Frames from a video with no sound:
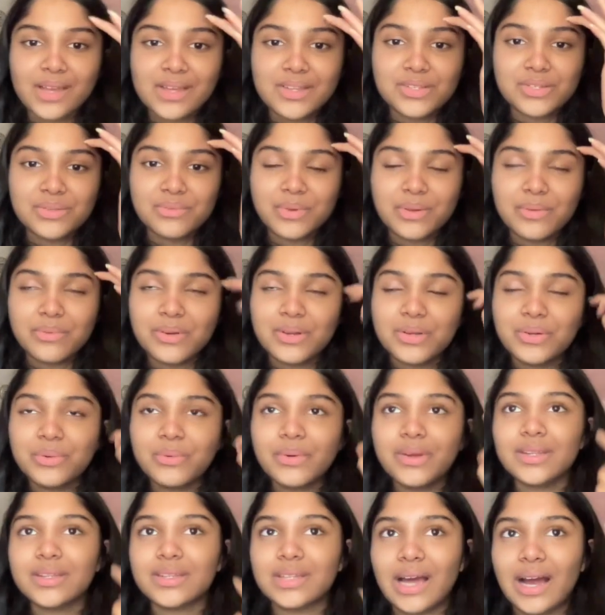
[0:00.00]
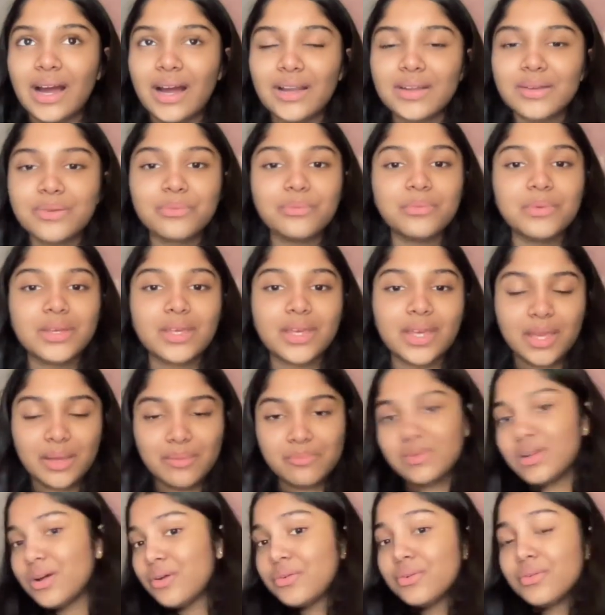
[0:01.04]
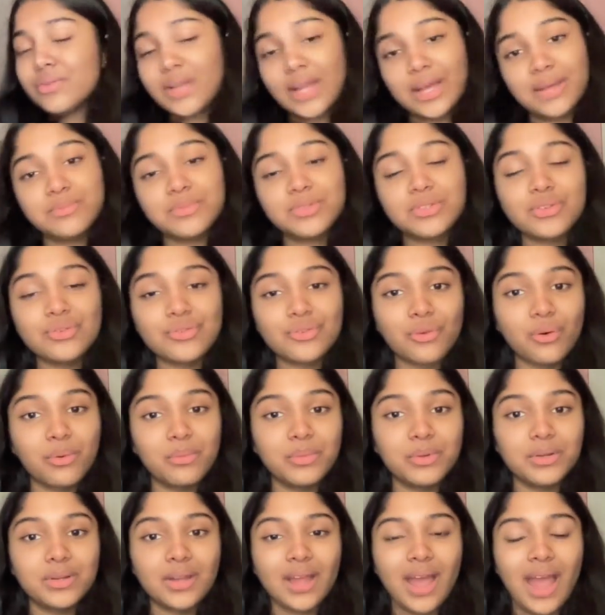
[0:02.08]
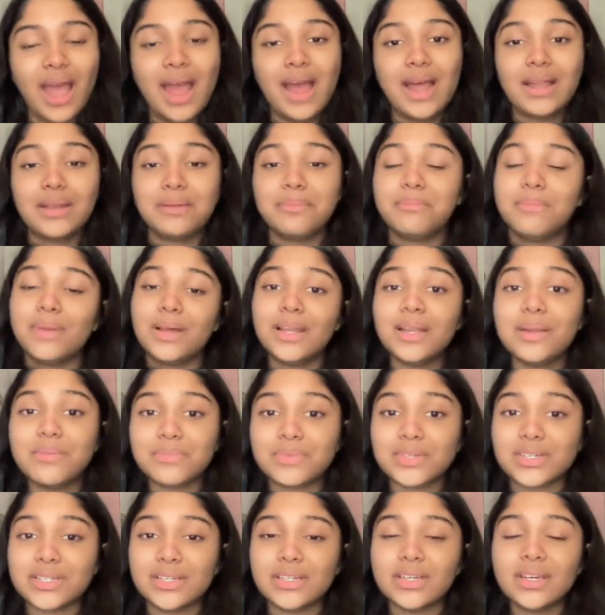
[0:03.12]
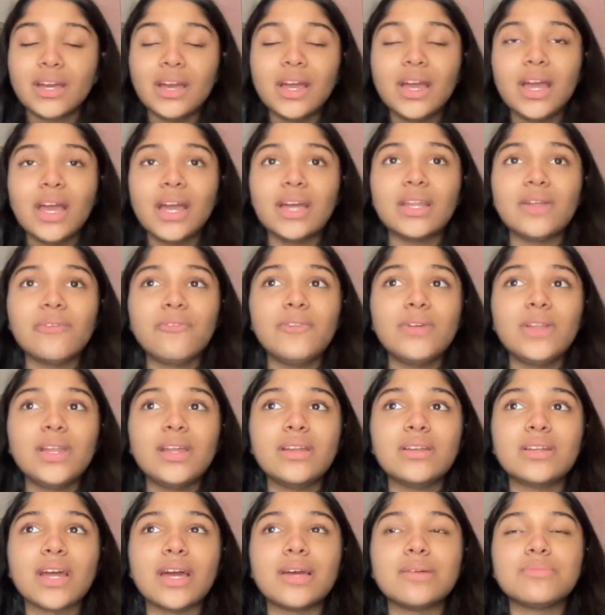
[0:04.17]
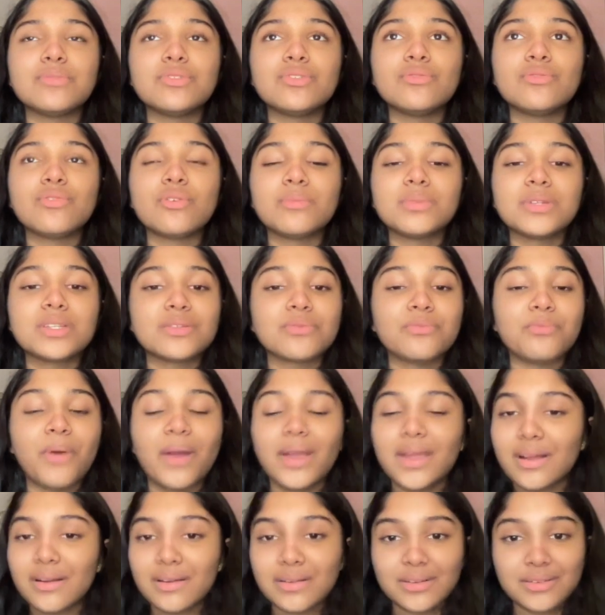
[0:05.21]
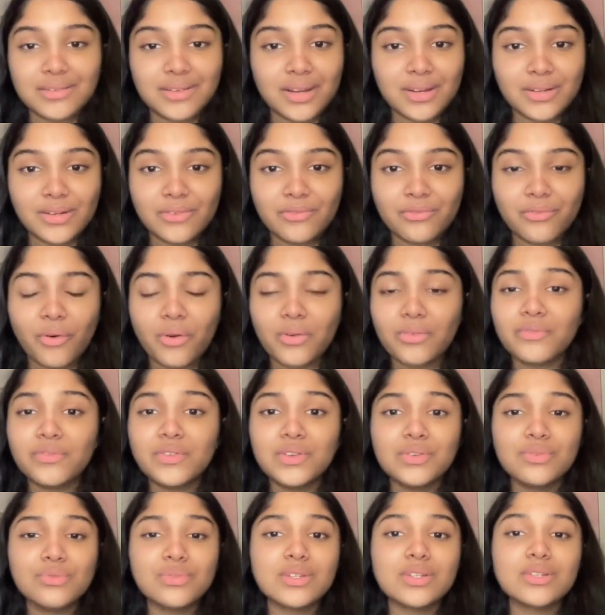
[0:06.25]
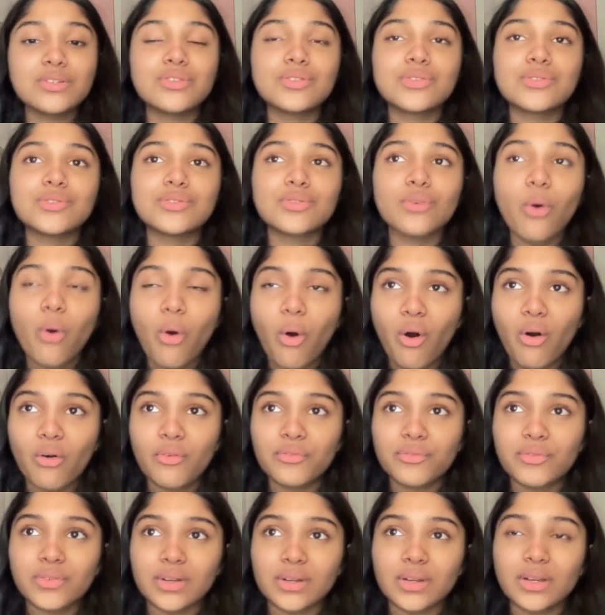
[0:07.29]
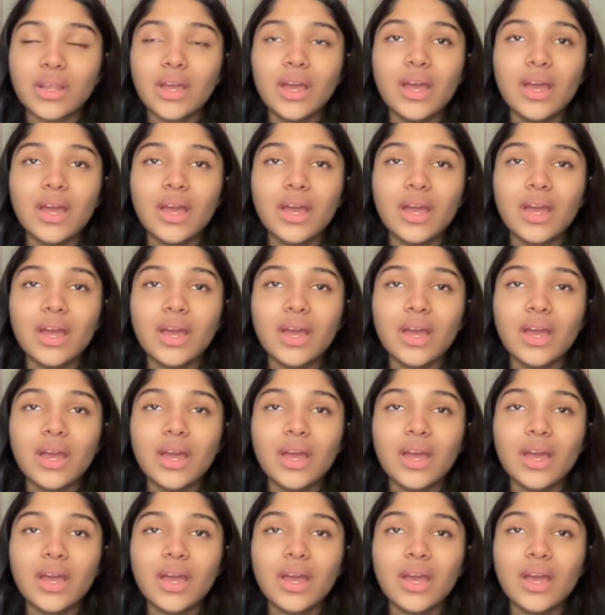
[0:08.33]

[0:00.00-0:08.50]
So we were doing that. We came down to Times New Roman and Bell MT. And I feel like Times New Roman is a very underrated font. We use it so often,